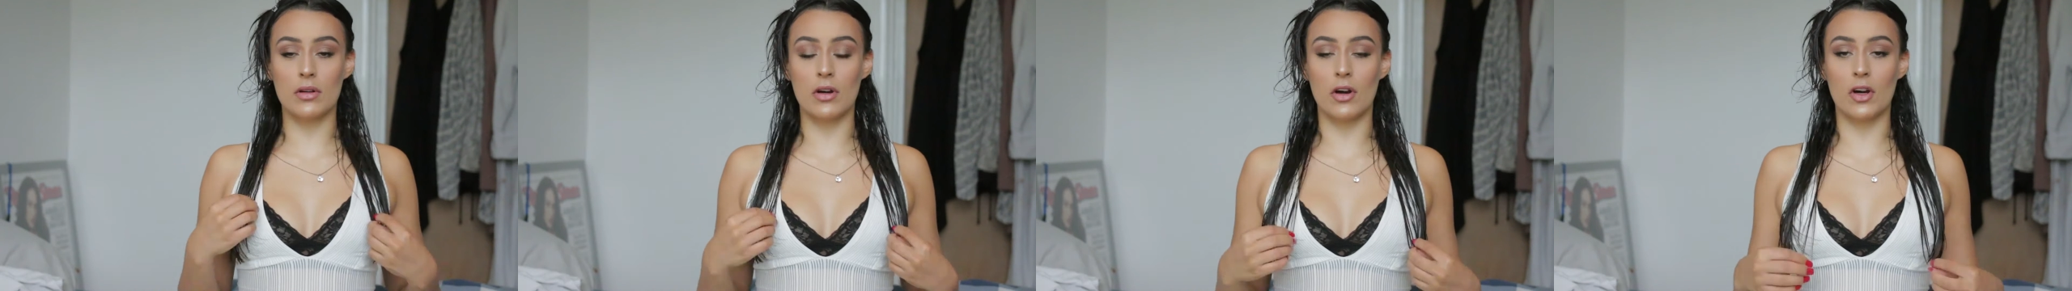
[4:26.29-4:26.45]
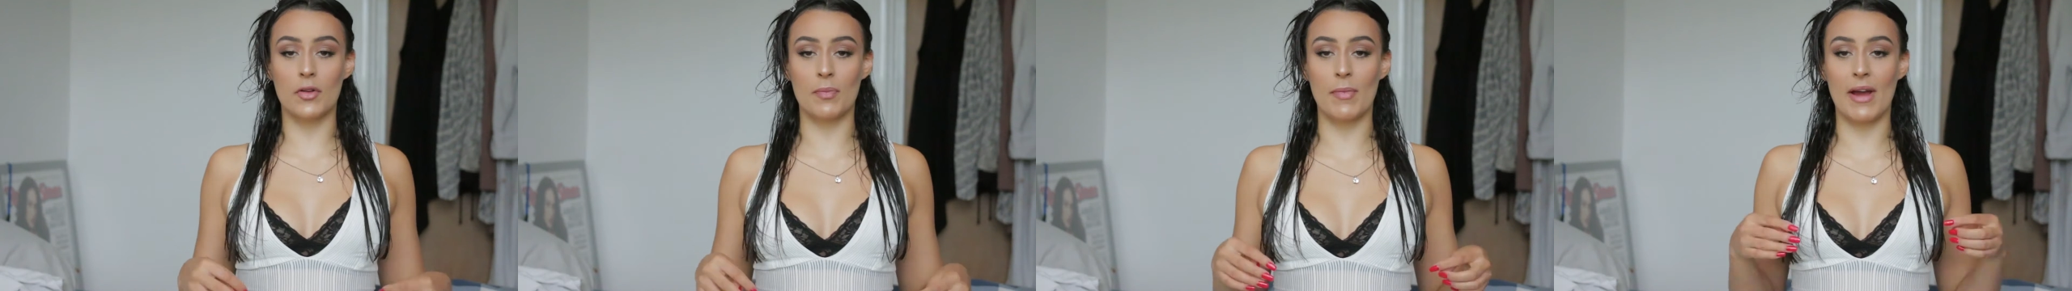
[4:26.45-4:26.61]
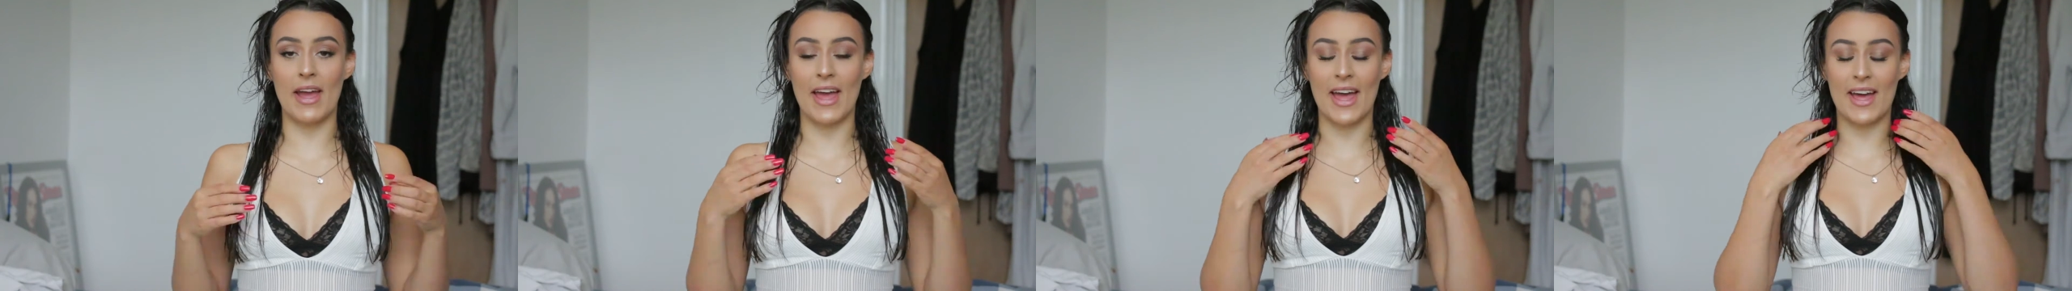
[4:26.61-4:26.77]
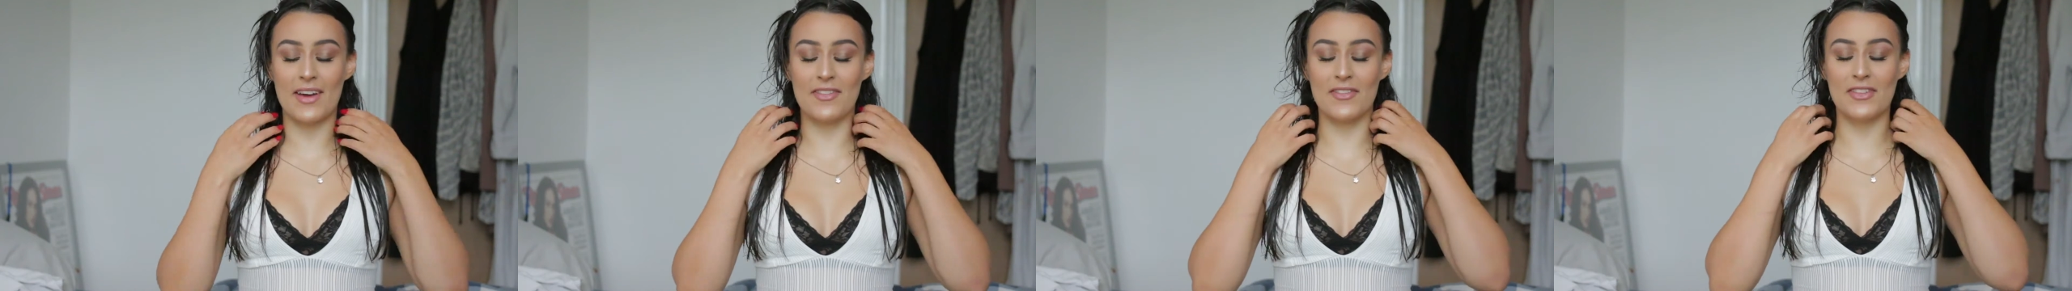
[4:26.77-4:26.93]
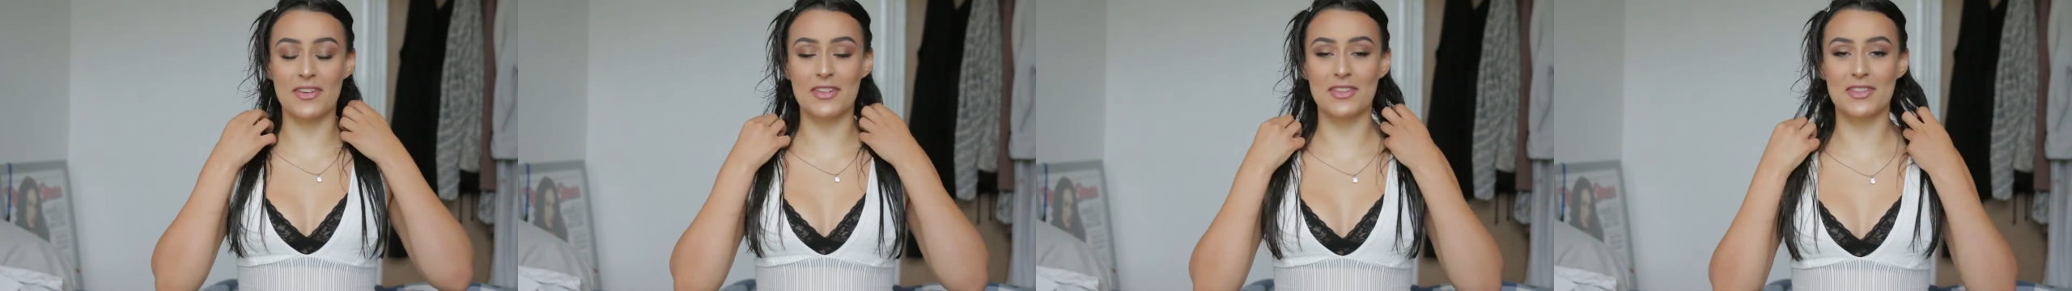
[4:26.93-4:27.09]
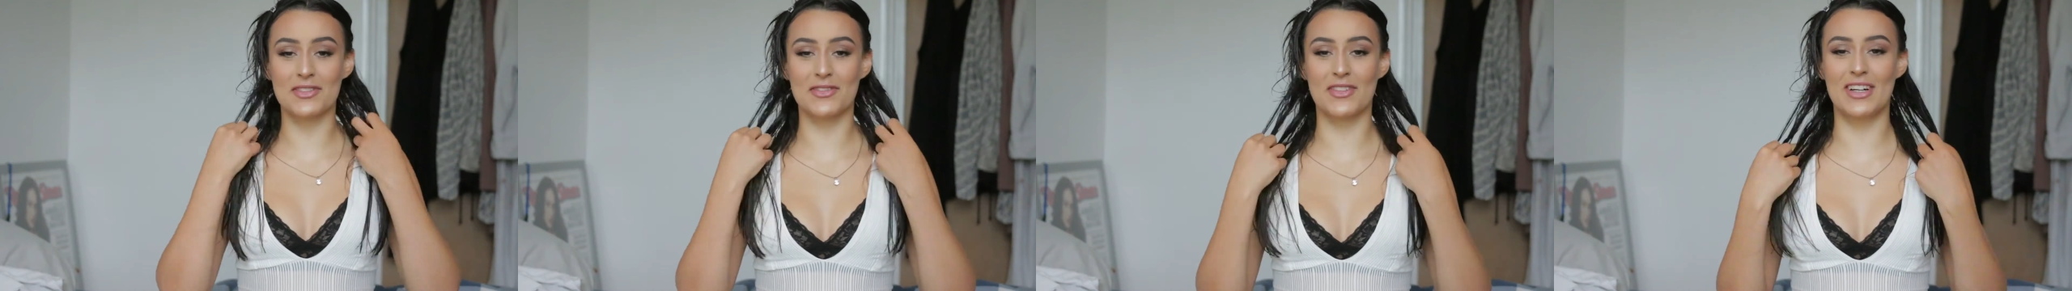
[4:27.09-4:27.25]
God, my hair
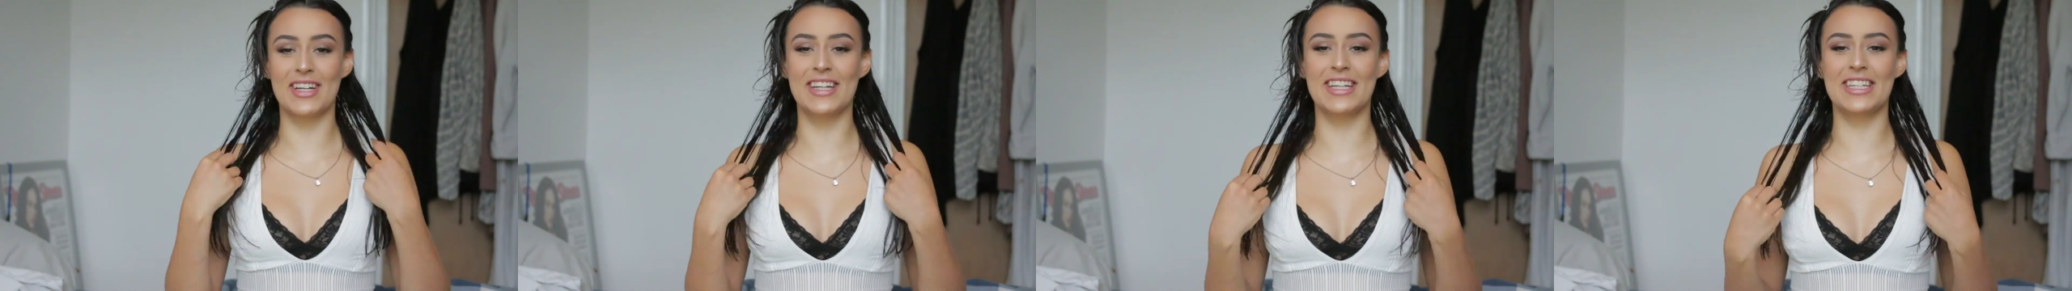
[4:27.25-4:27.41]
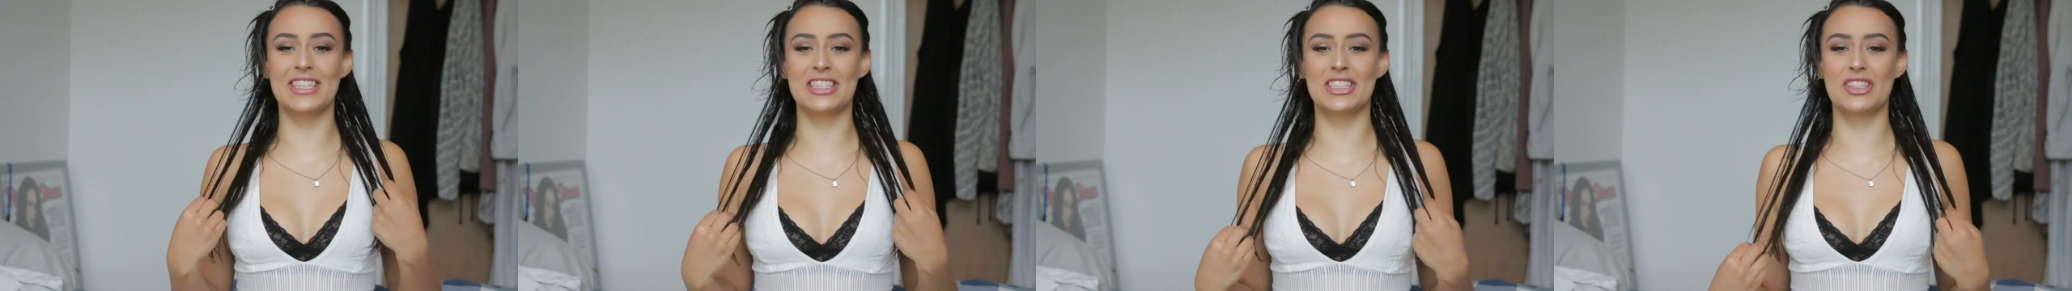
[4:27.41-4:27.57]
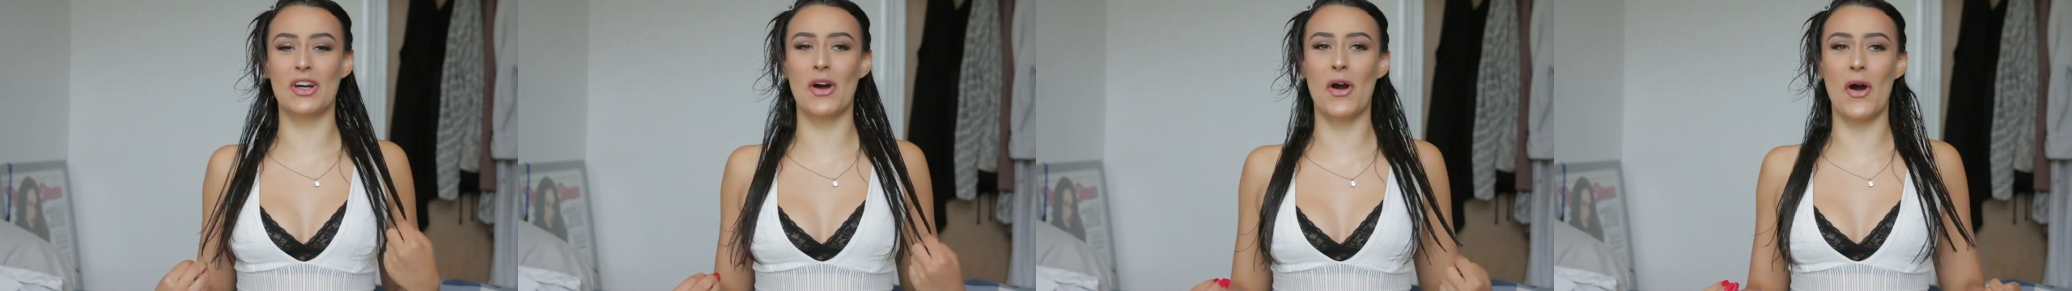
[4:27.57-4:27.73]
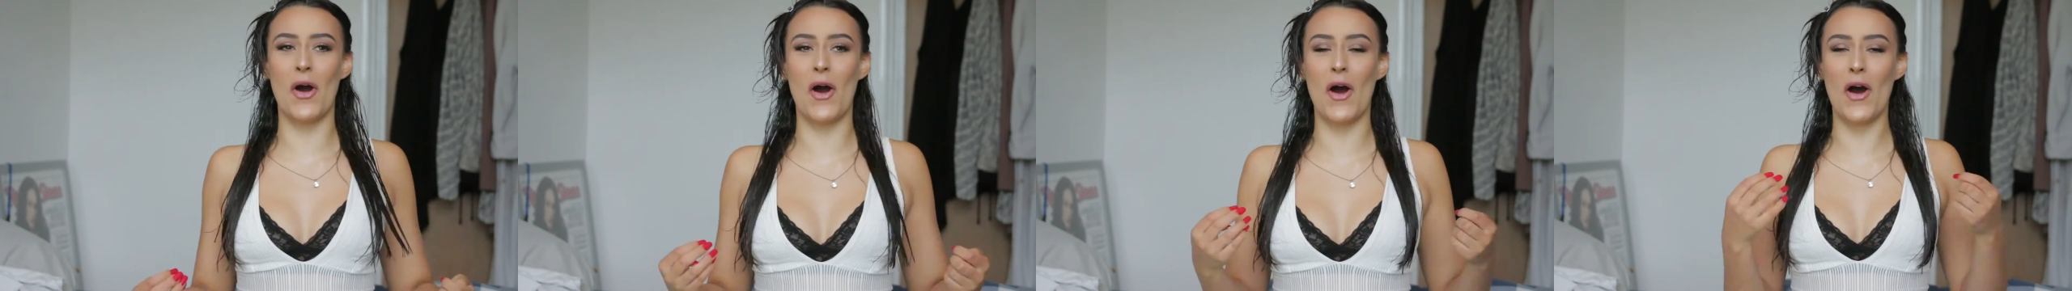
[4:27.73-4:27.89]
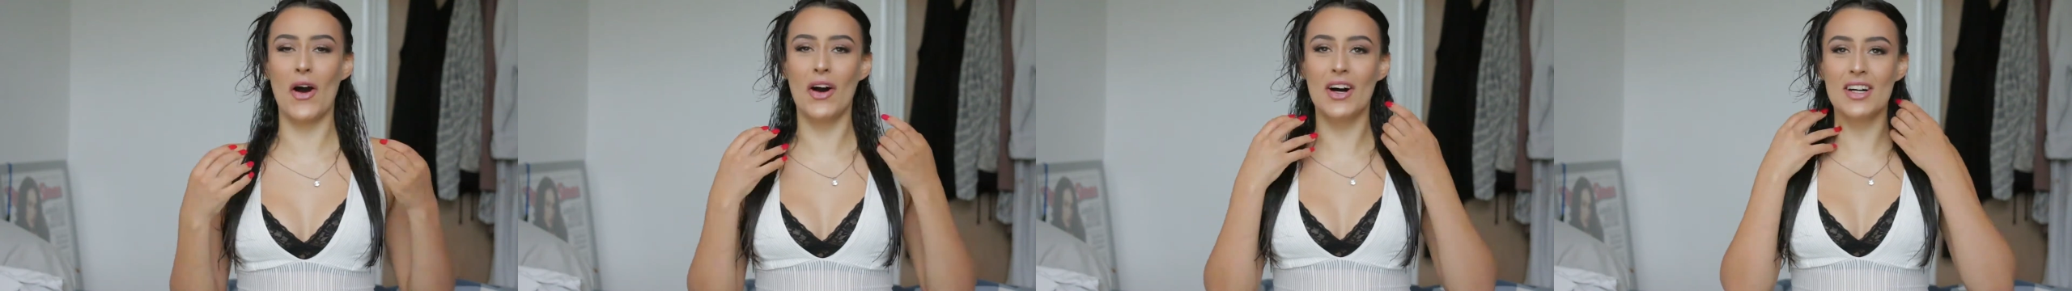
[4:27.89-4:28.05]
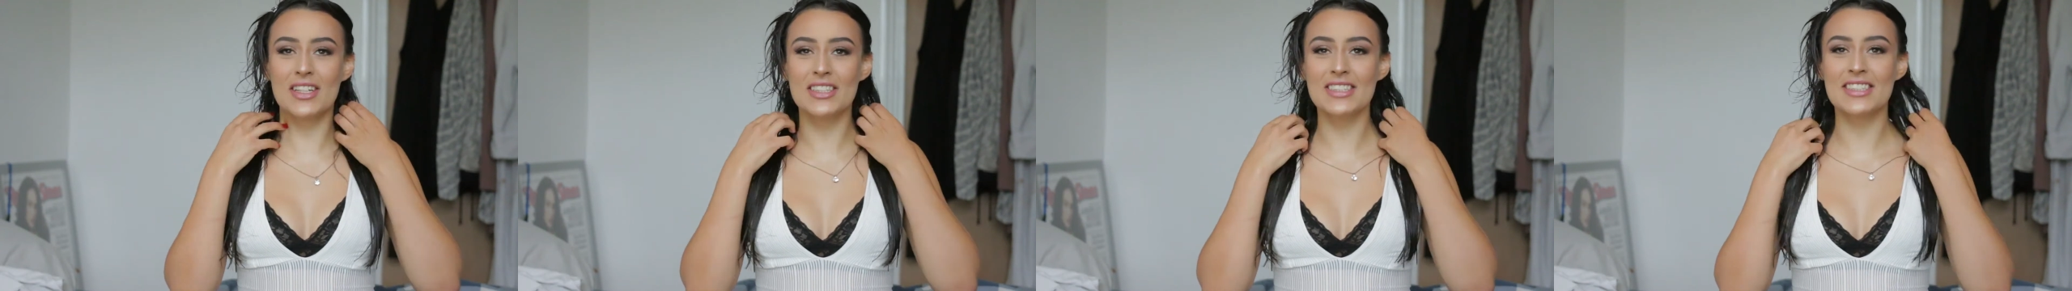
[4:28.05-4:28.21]
feels really
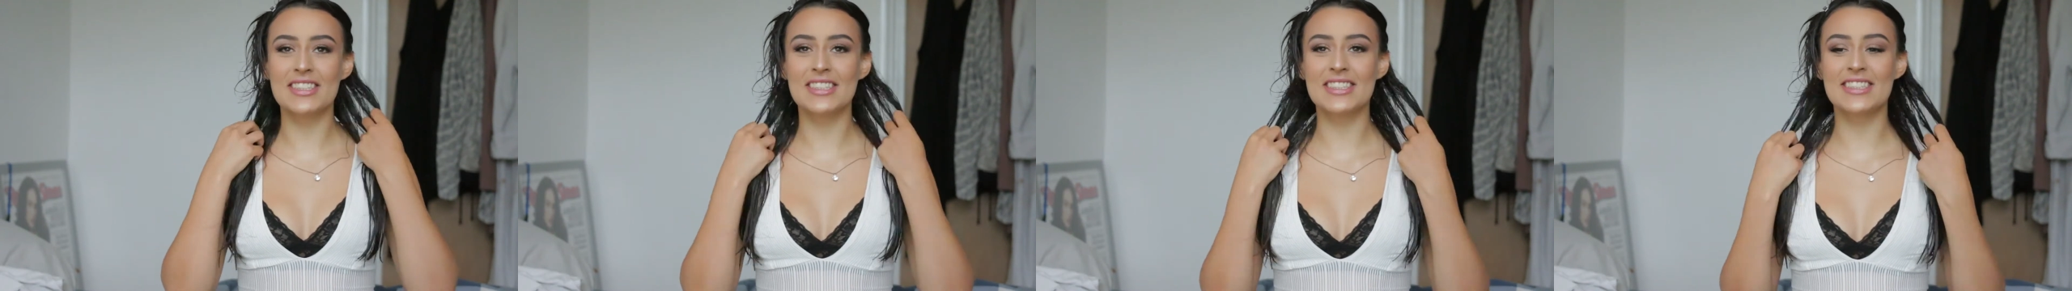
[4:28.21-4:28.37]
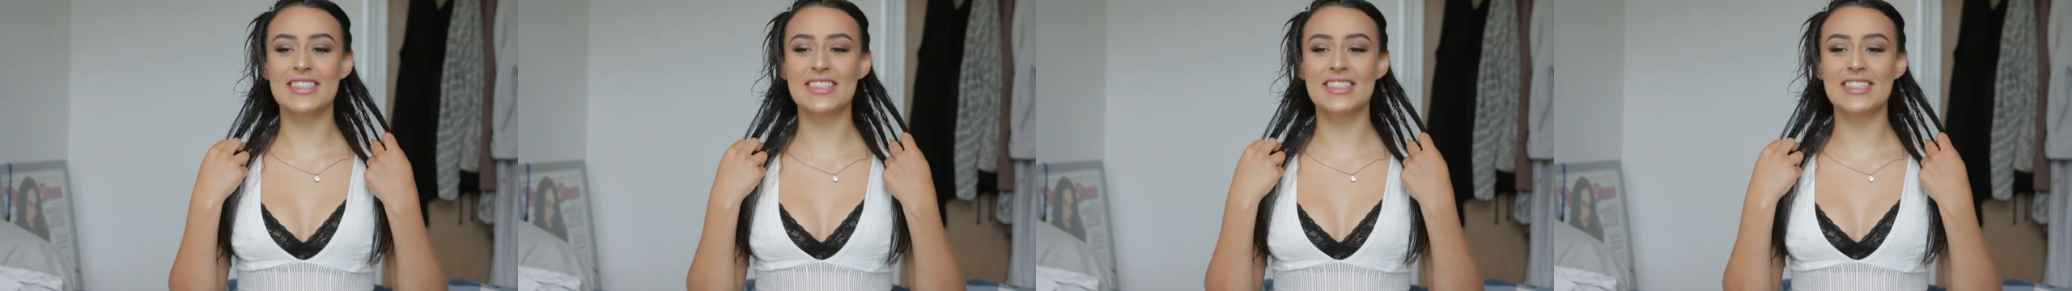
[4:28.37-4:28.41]
short.